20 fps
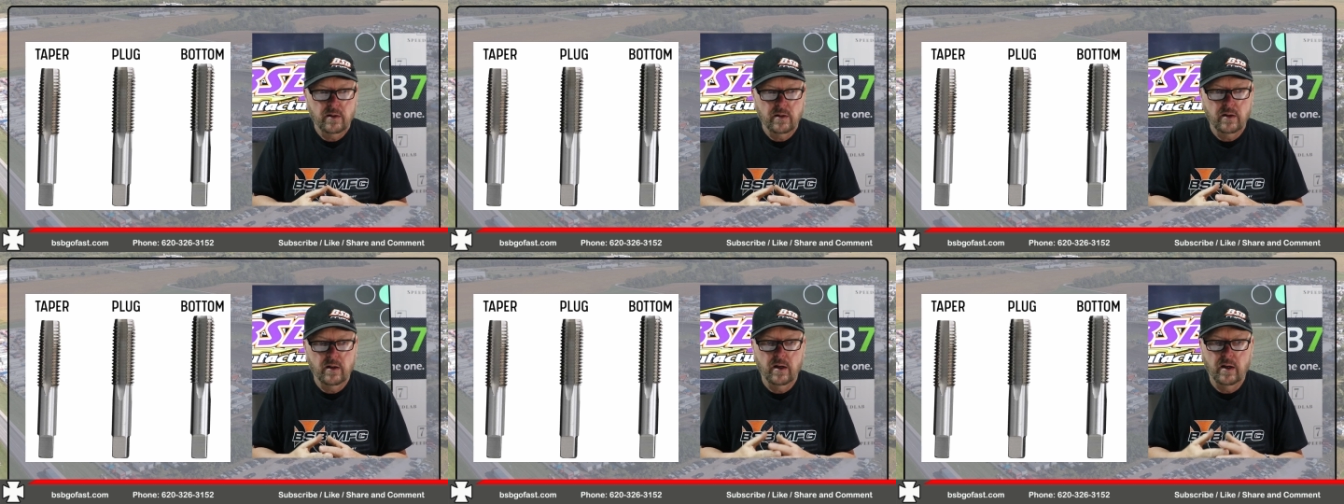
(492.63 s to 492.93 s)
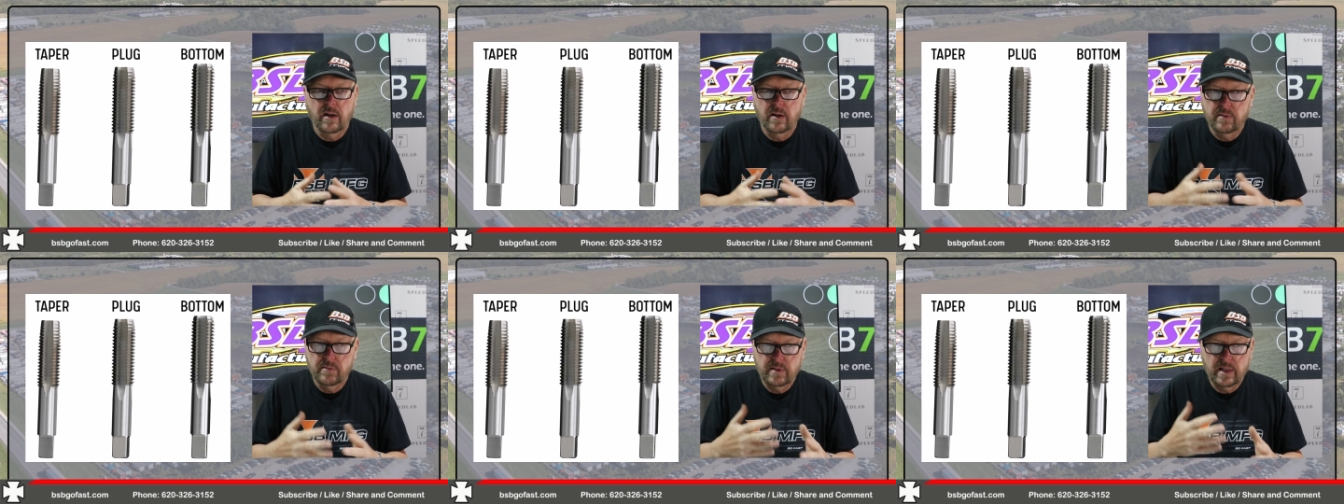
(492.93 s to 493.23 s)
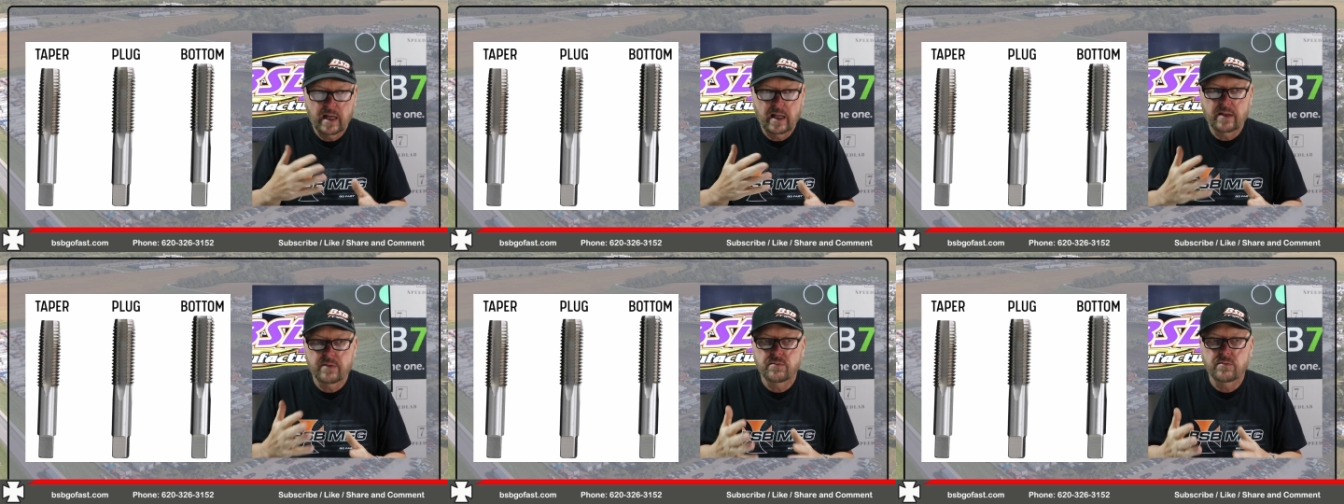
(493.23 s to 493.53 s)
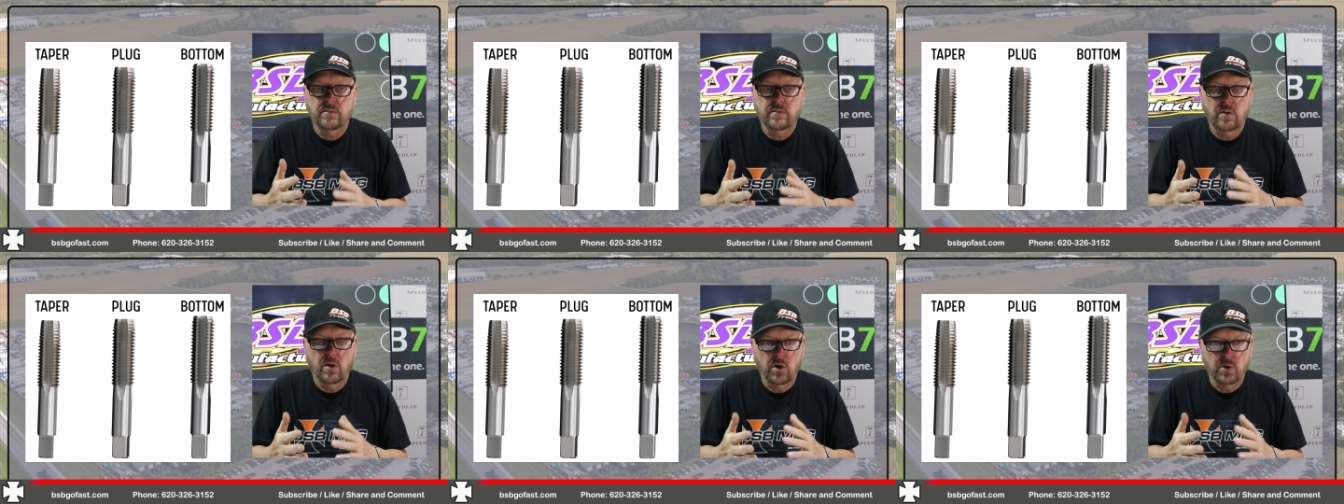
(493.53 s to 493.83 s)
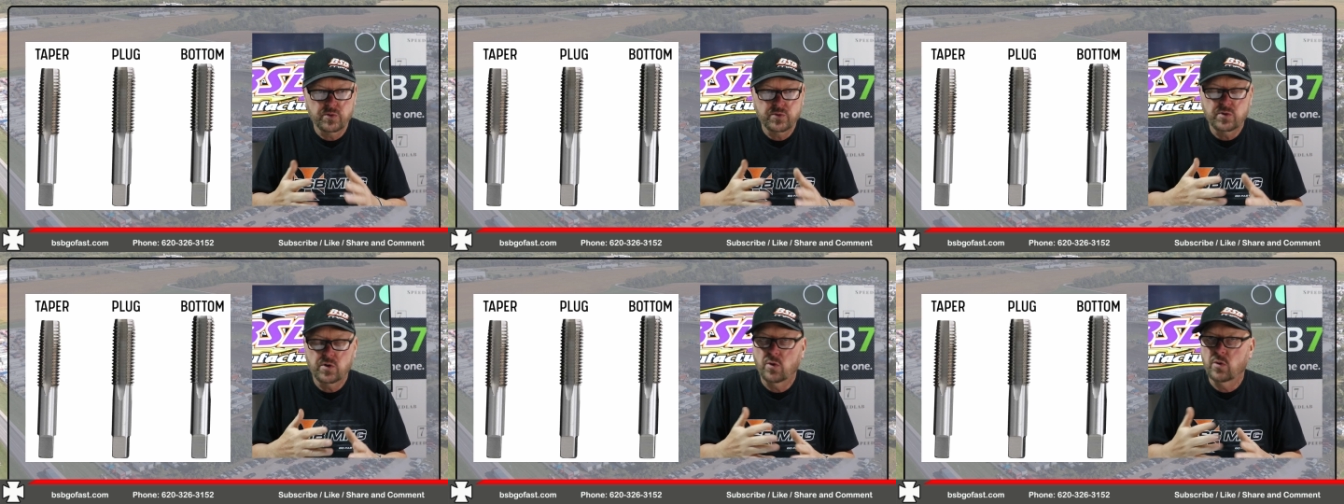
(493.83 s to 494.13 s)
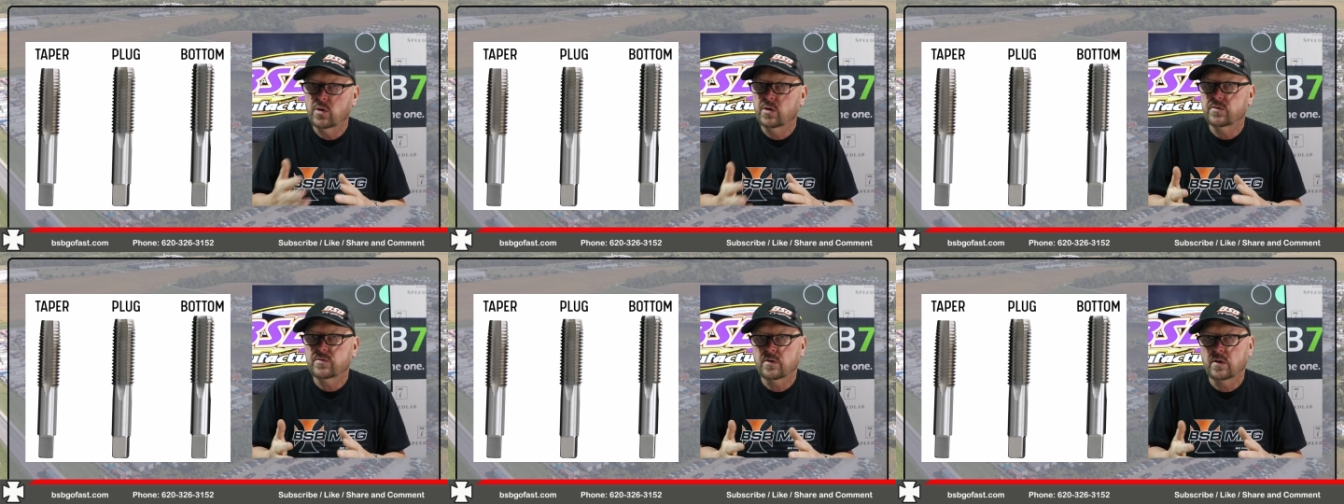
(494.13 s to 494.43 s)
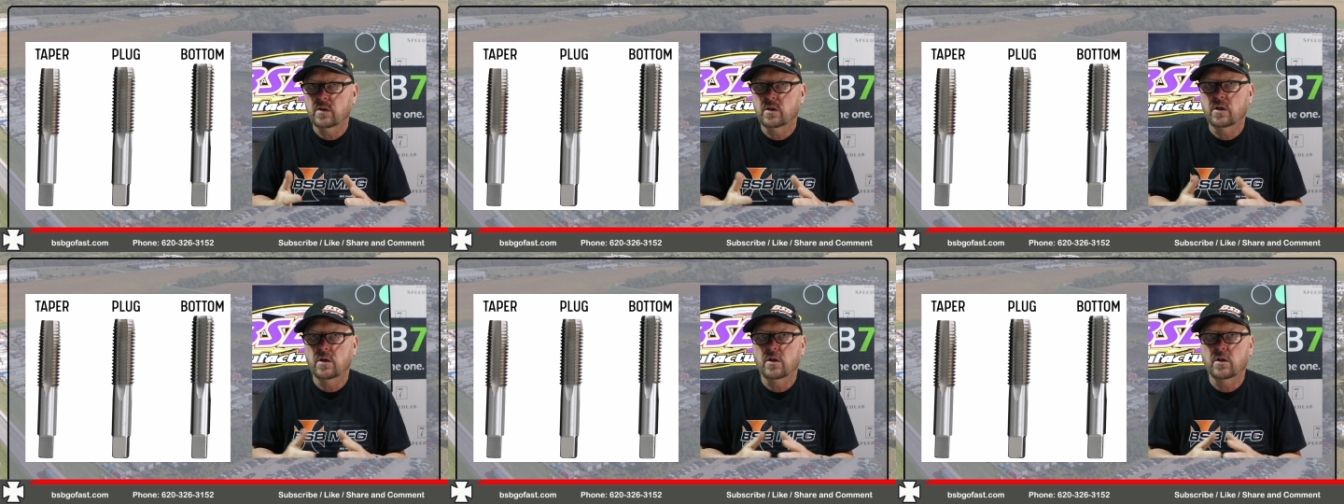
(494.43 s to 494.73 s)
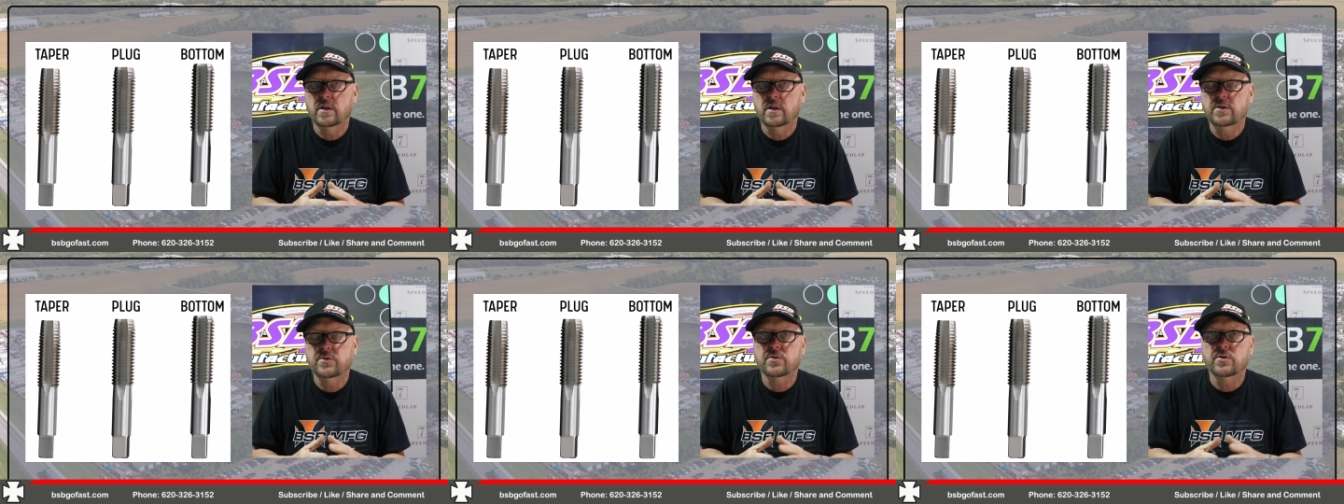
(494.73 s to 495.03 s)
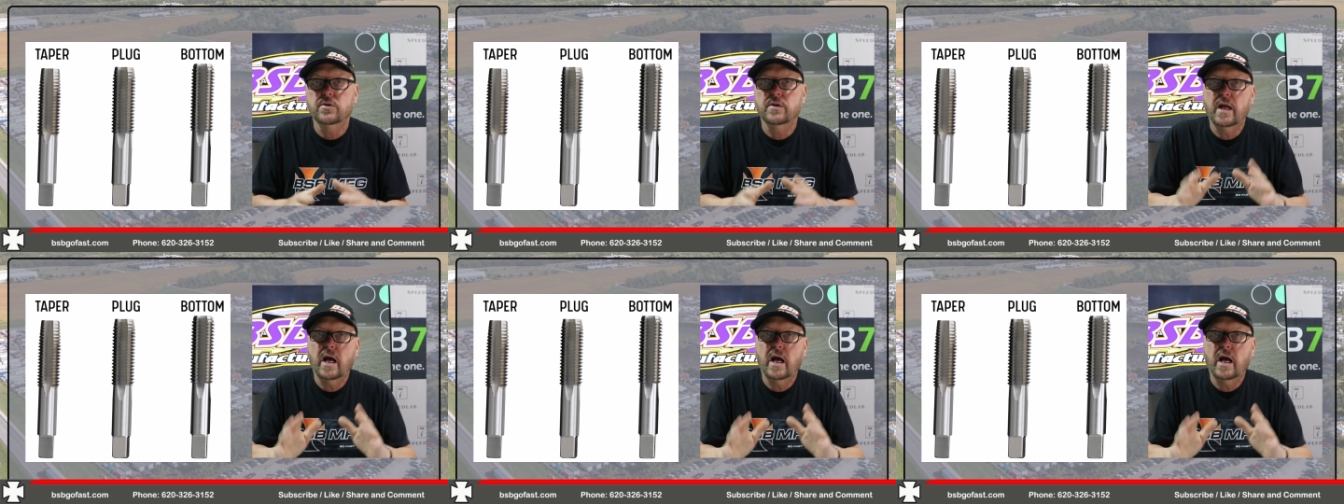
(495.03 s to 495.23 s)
uh, that also is a little easier.